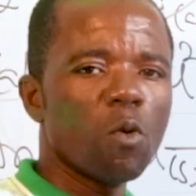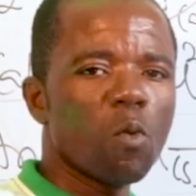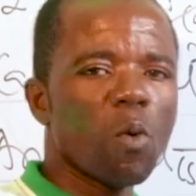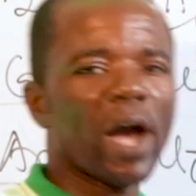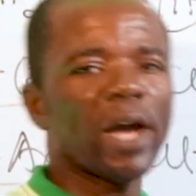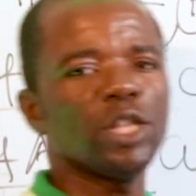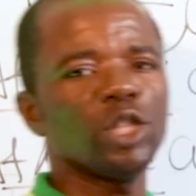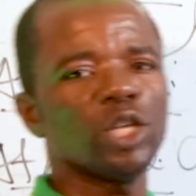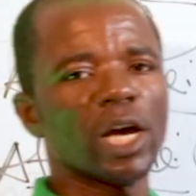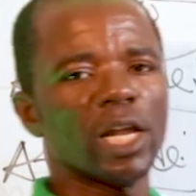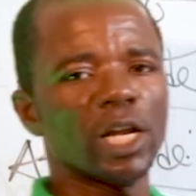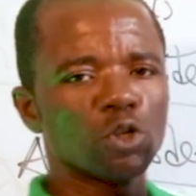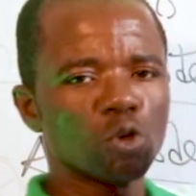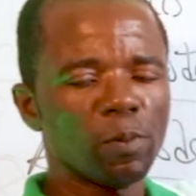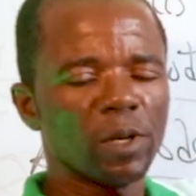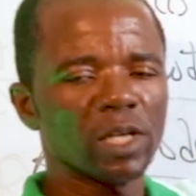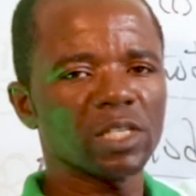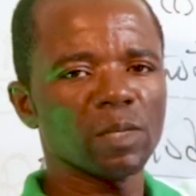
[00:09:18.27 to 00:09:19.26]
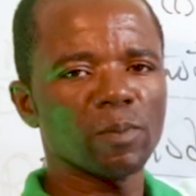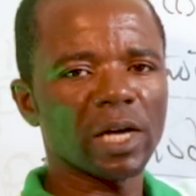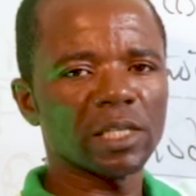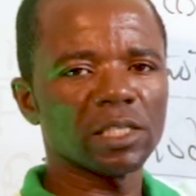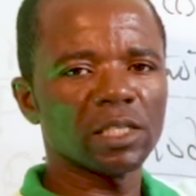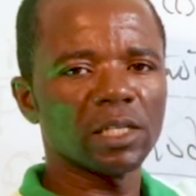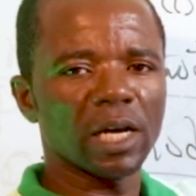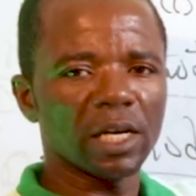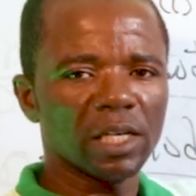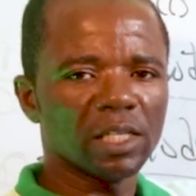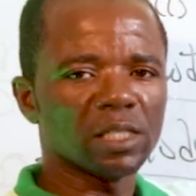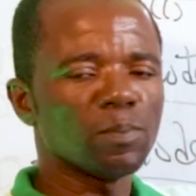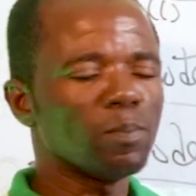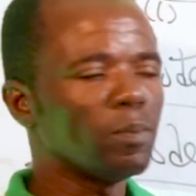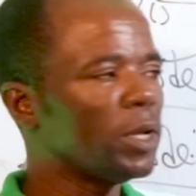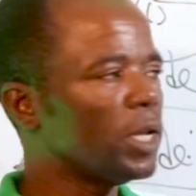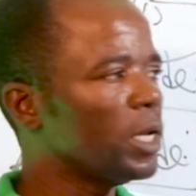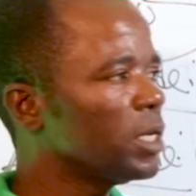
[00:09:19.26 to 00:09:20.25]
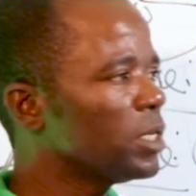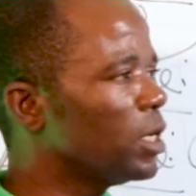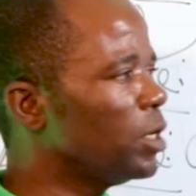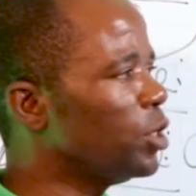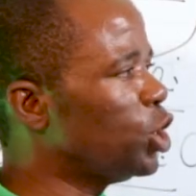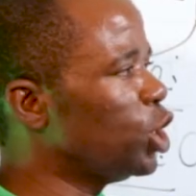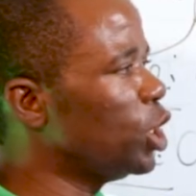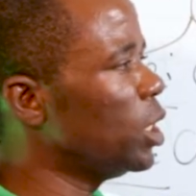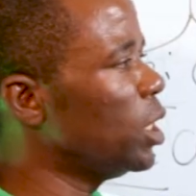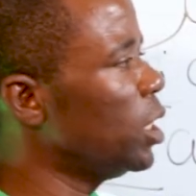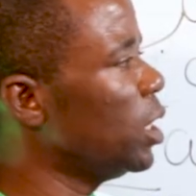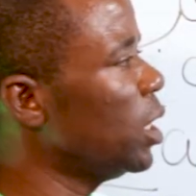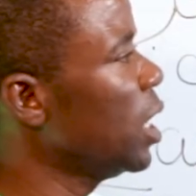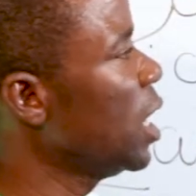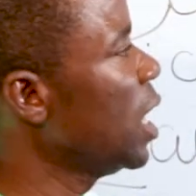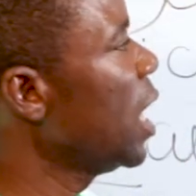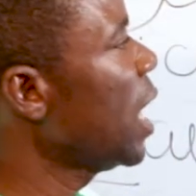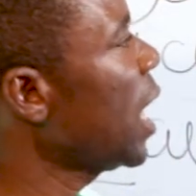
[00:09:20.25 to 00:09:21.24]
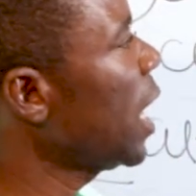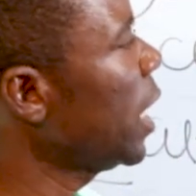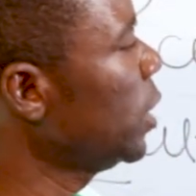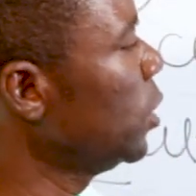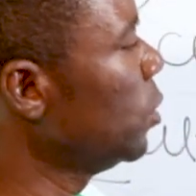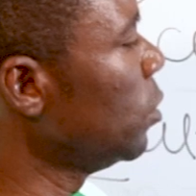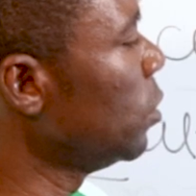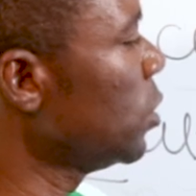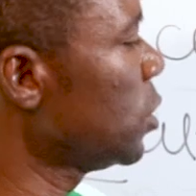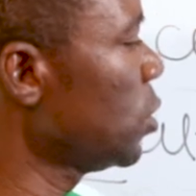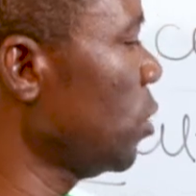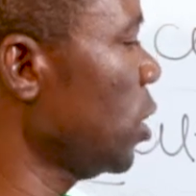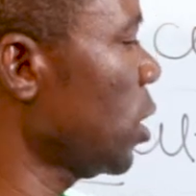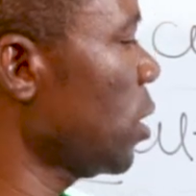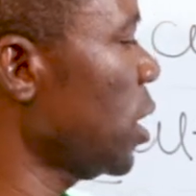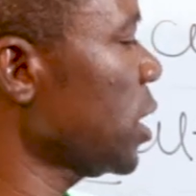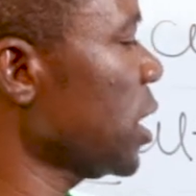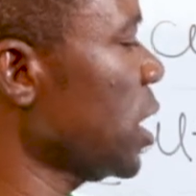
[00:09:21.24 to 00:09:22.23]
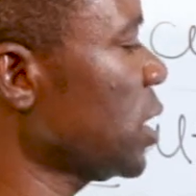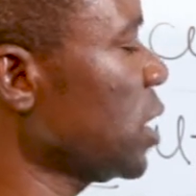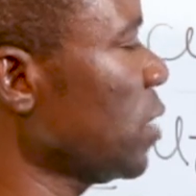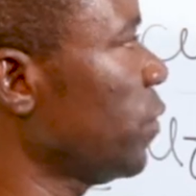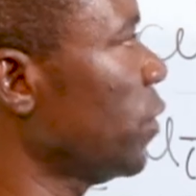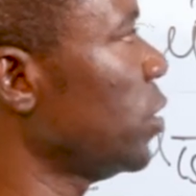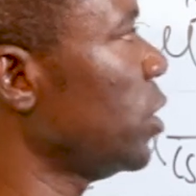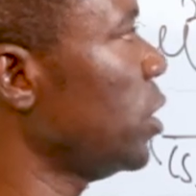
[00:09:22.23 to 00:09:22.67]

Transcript: while the electroplating material is made the anode. So the correct answer for